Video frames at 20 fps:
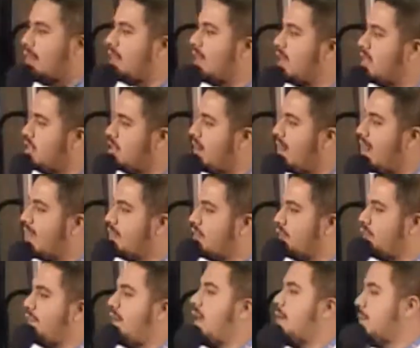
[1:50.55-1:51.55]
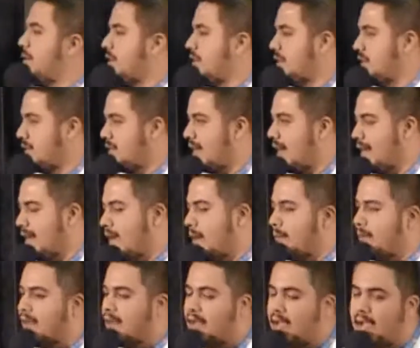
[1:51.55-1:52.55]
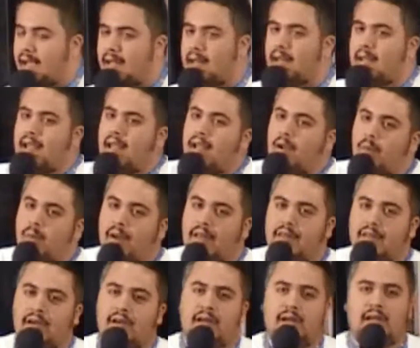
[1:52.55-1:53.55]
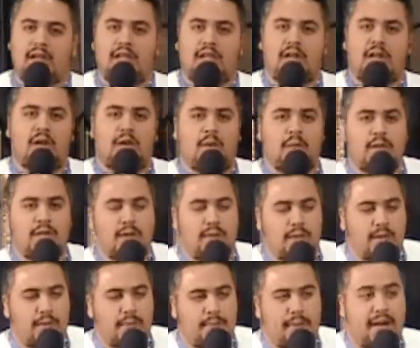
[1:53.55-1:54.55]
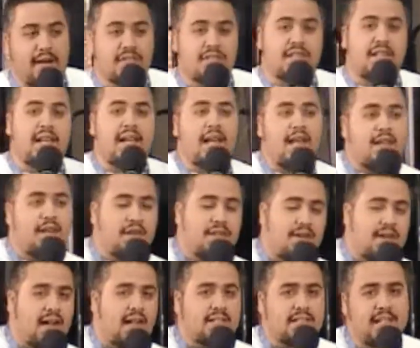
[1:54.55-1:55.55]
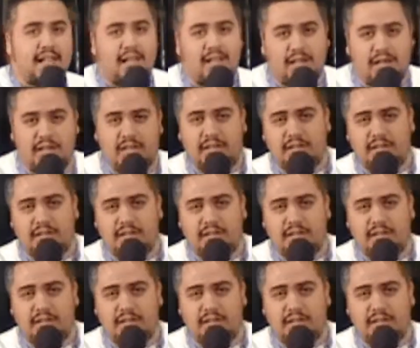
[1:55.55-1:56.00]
Then you add your family dynamic, and whether your parents are together, they're not together,